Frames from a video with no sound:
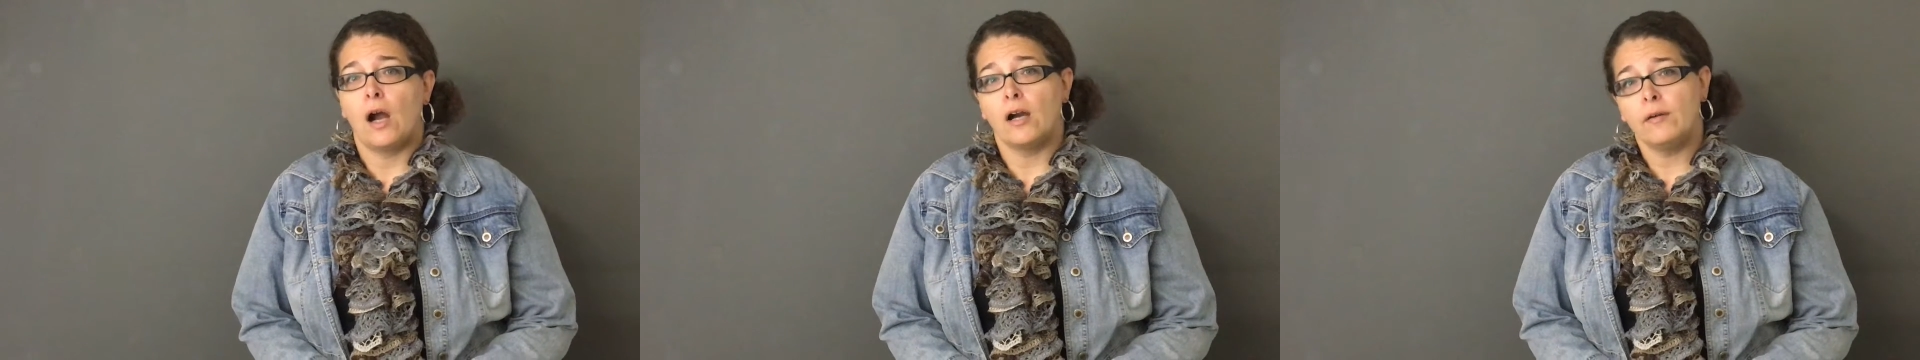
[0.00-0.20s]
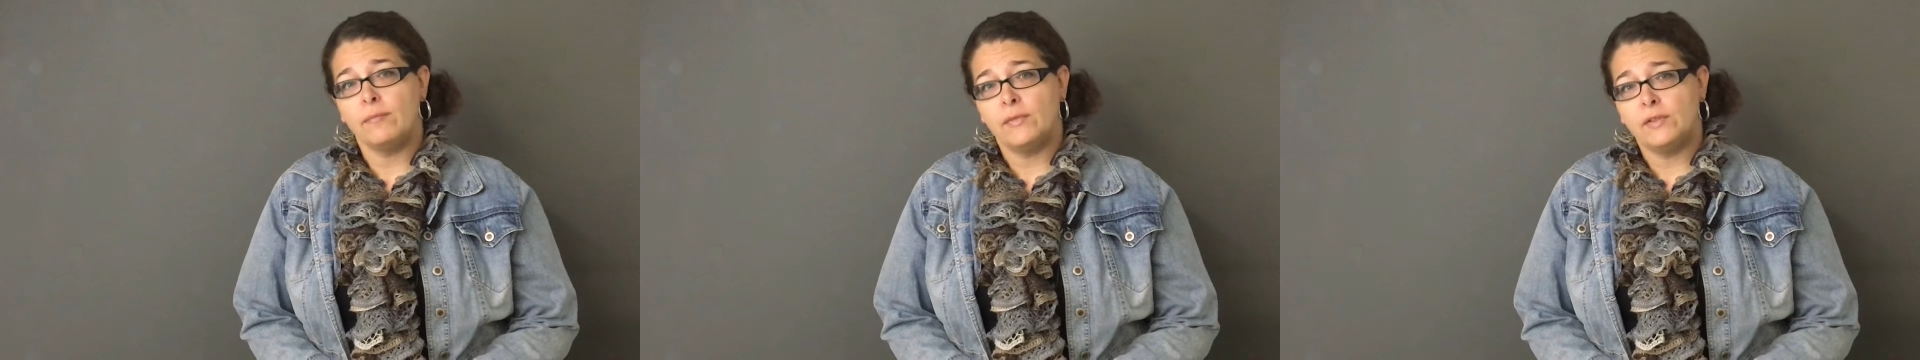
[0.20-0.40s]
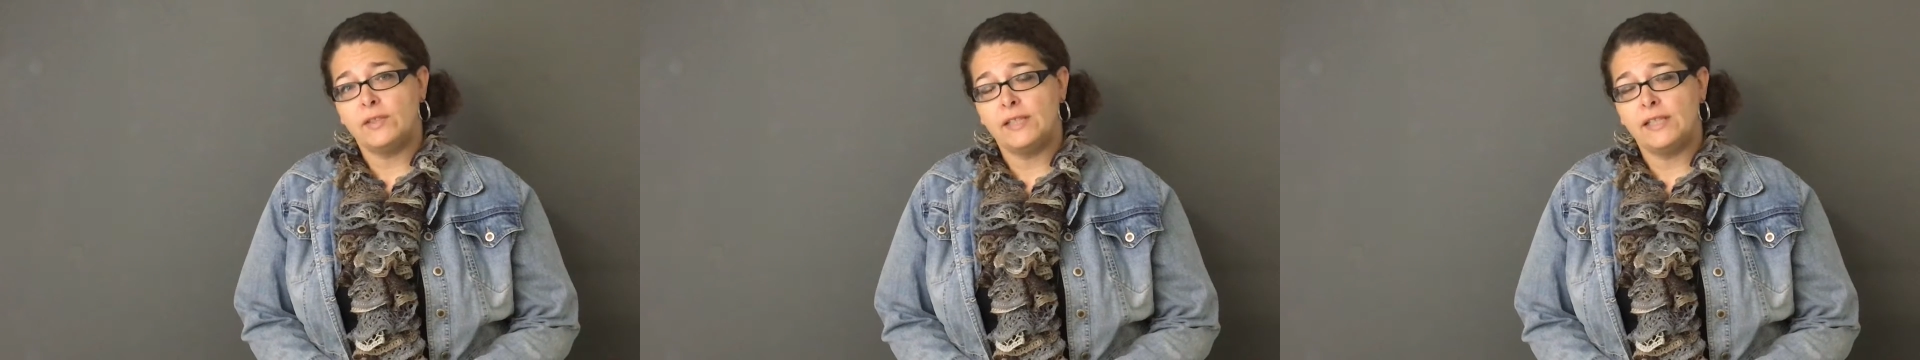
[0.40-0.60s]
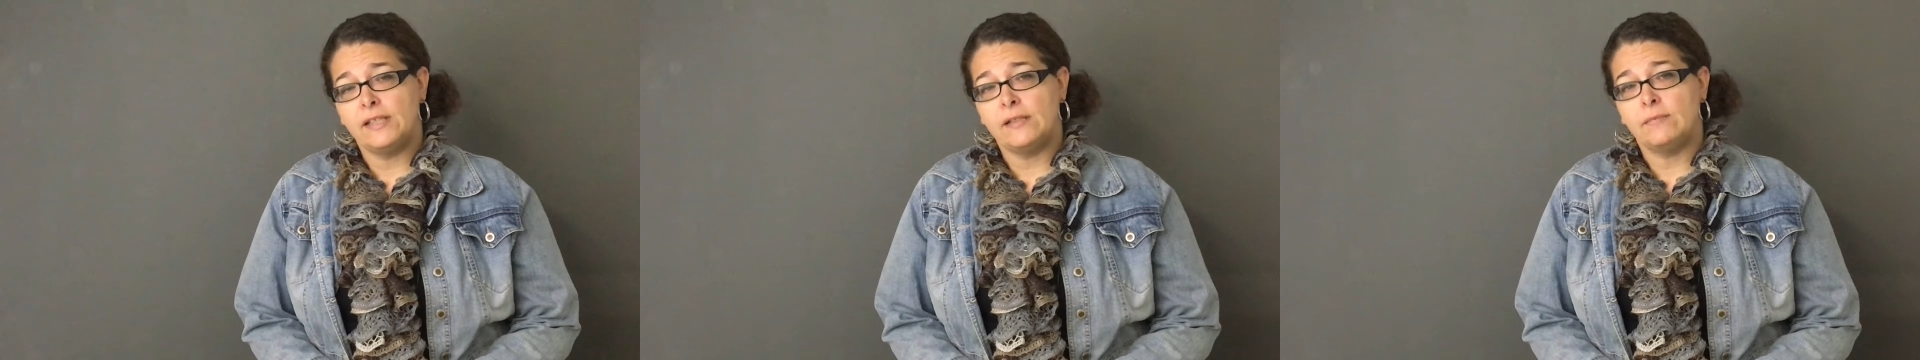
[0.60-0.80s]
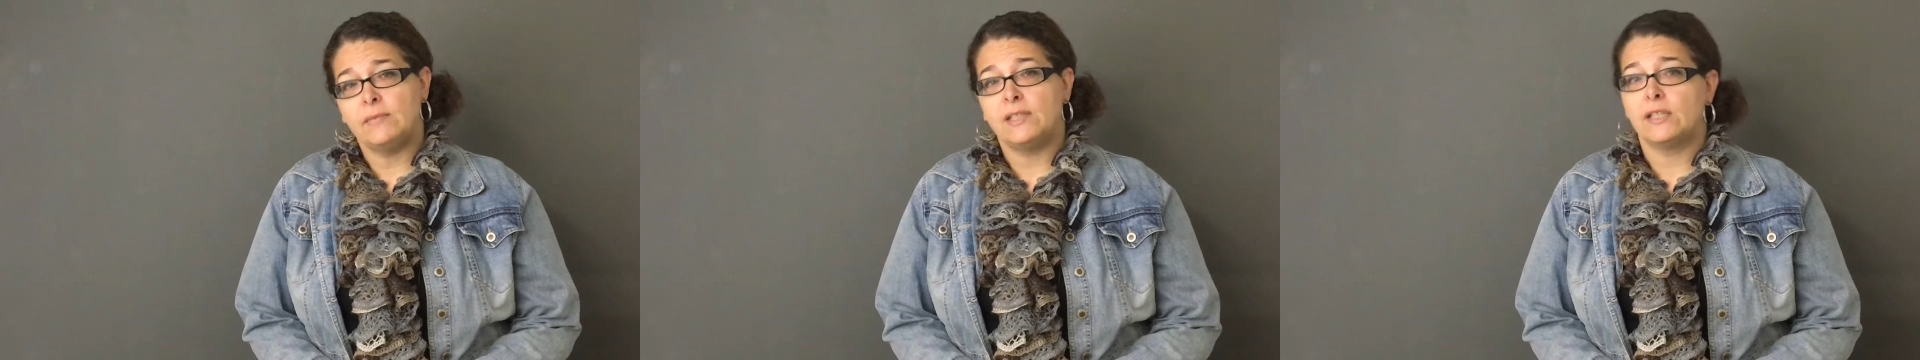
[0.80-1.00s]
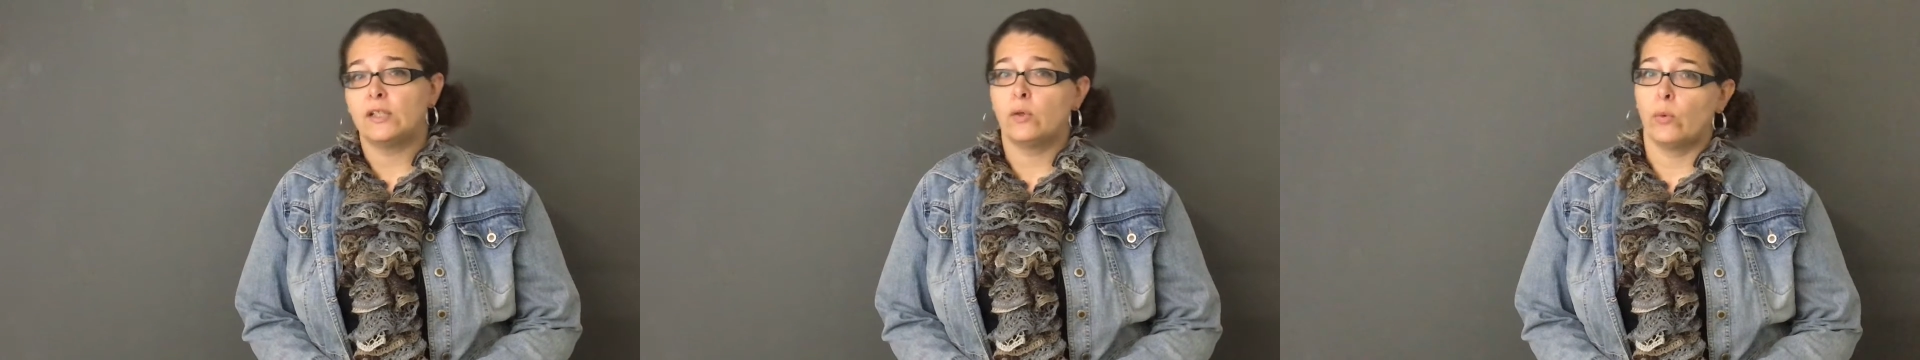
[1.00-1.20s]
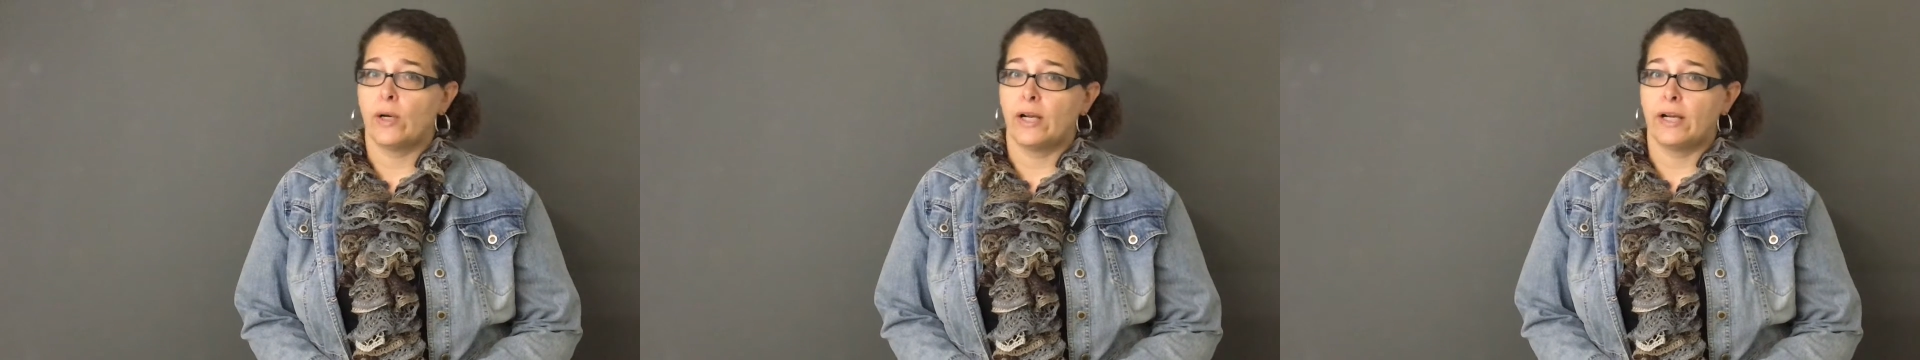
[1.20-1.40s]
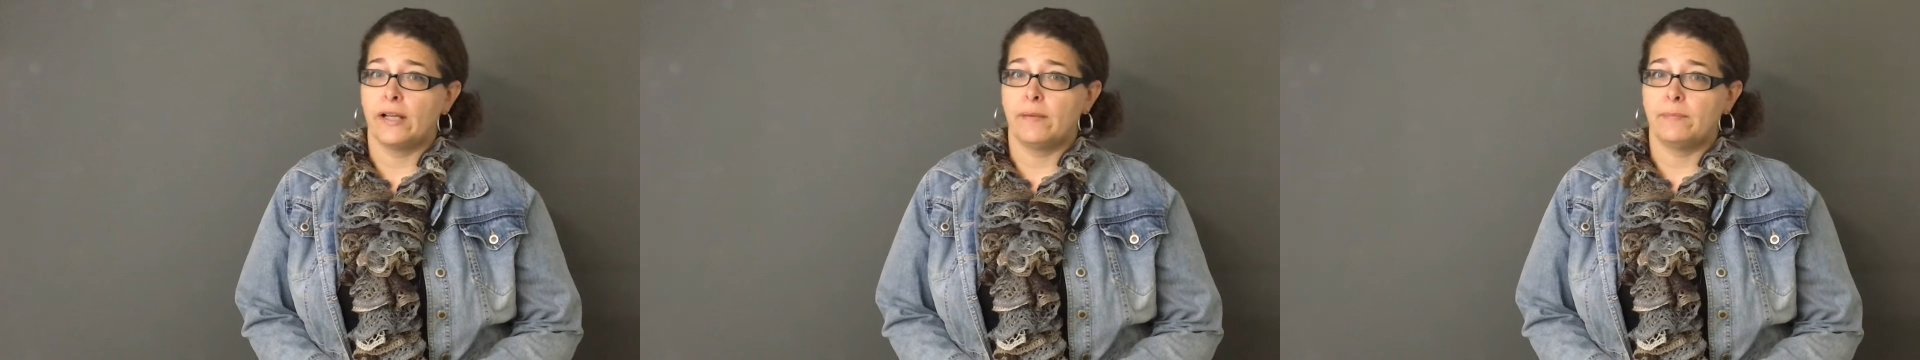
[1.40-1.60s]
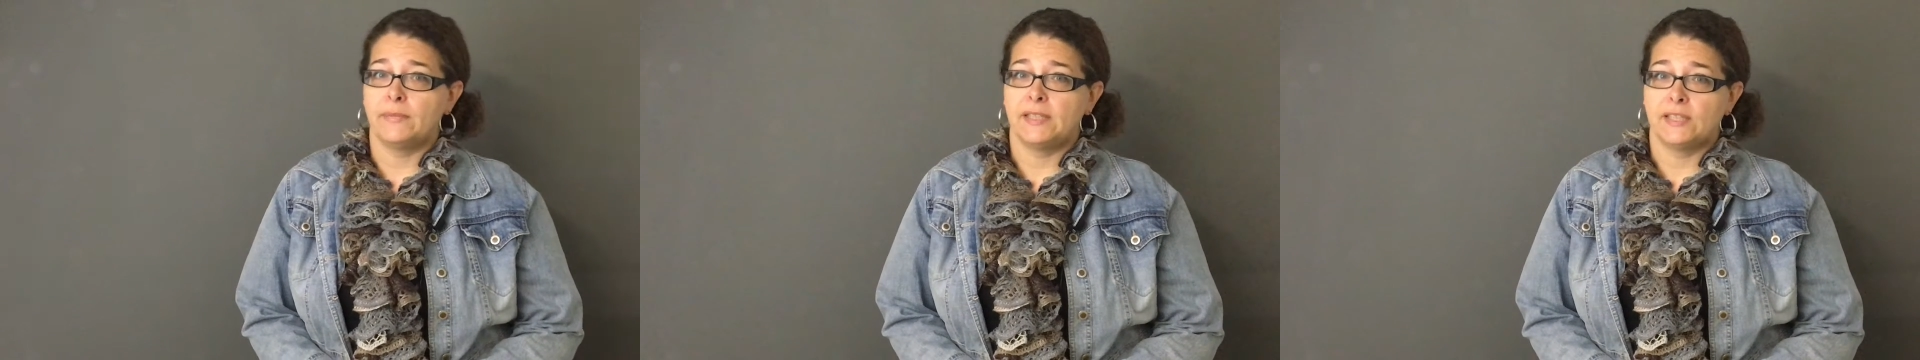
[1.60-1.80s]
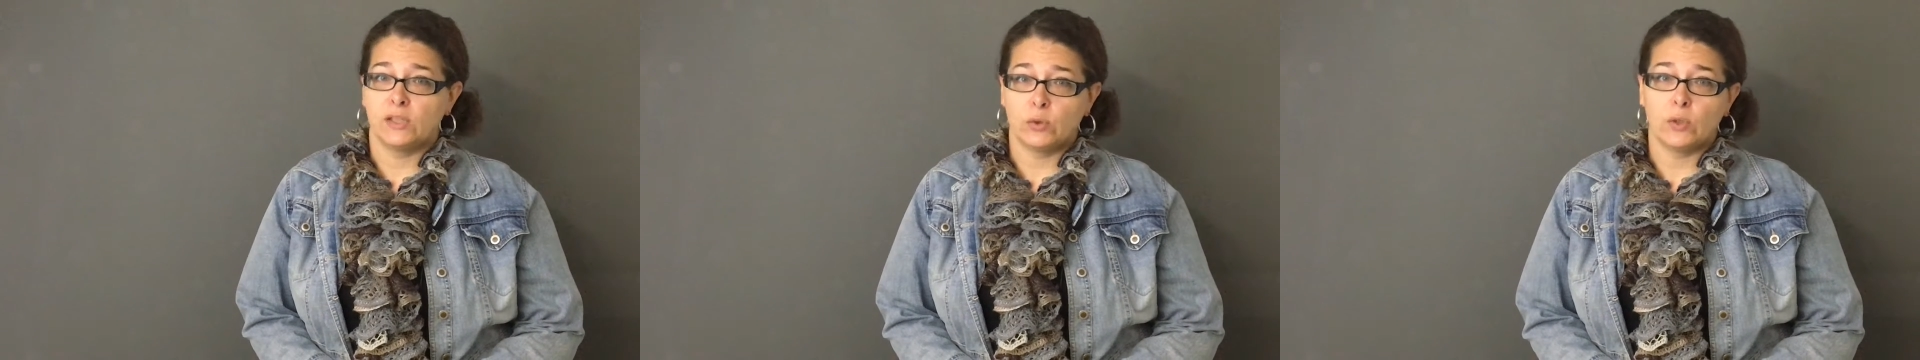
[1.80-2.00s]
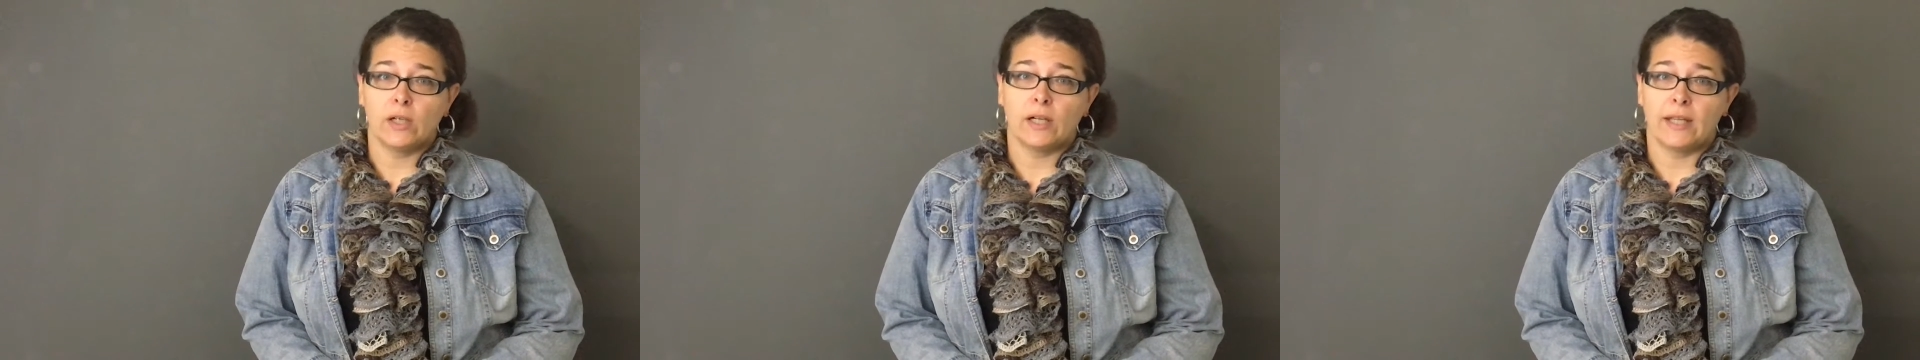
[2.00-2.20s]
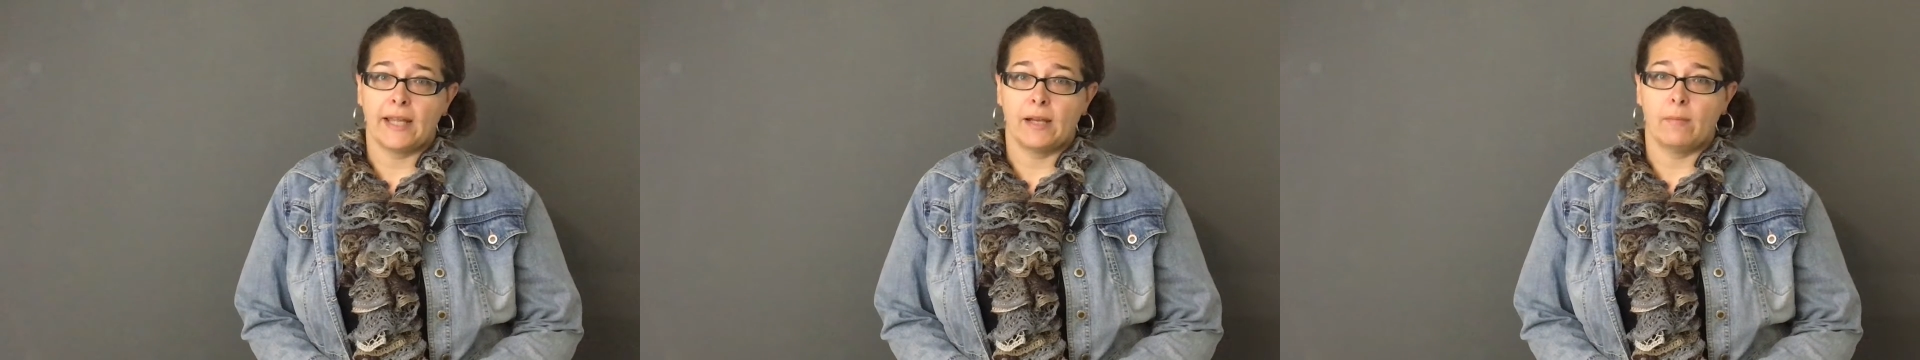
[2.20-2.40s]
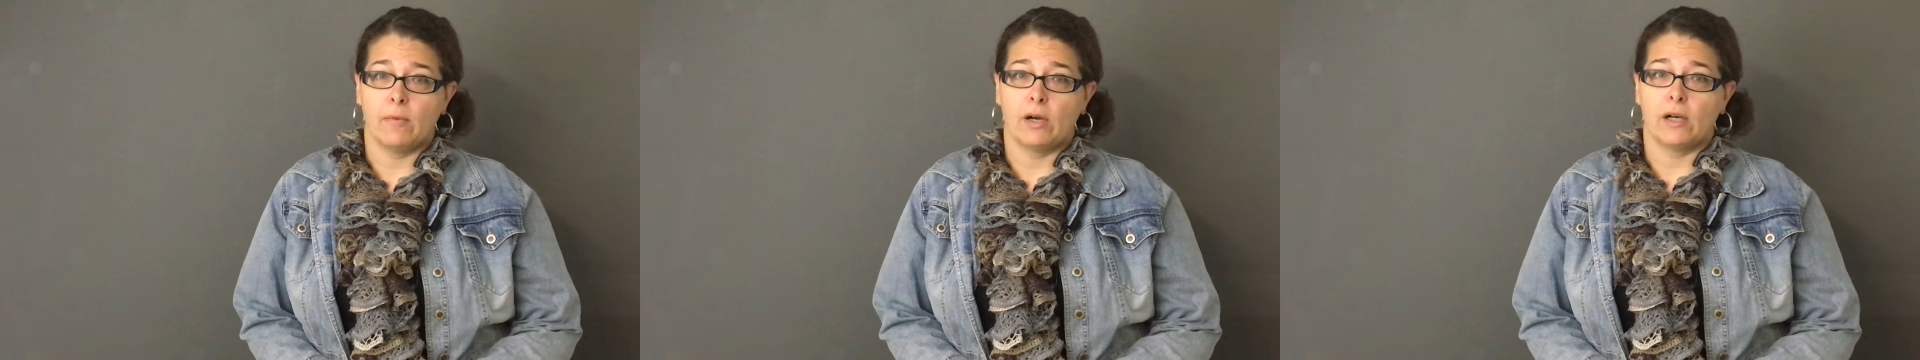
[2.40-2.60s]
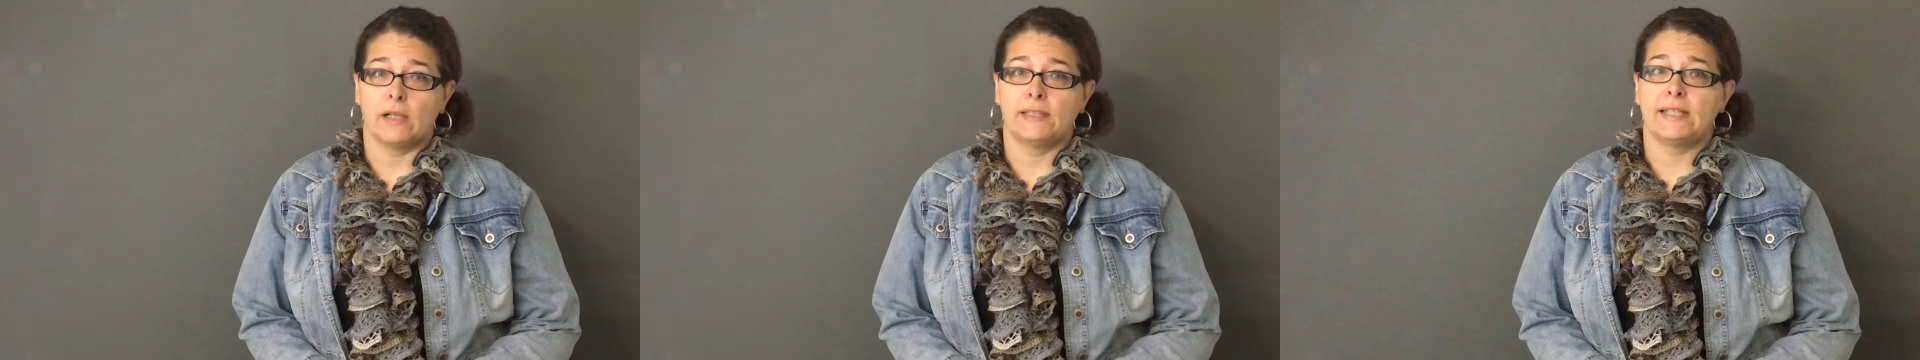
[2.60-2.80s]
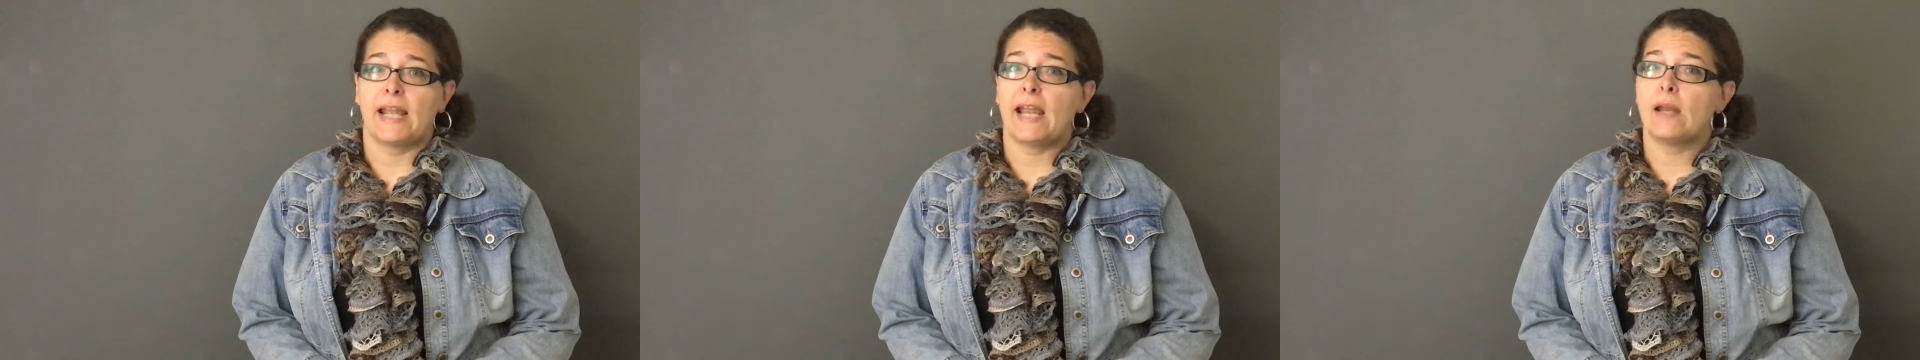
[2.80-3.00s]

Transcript: Art museums, aquariums, historic landmarks,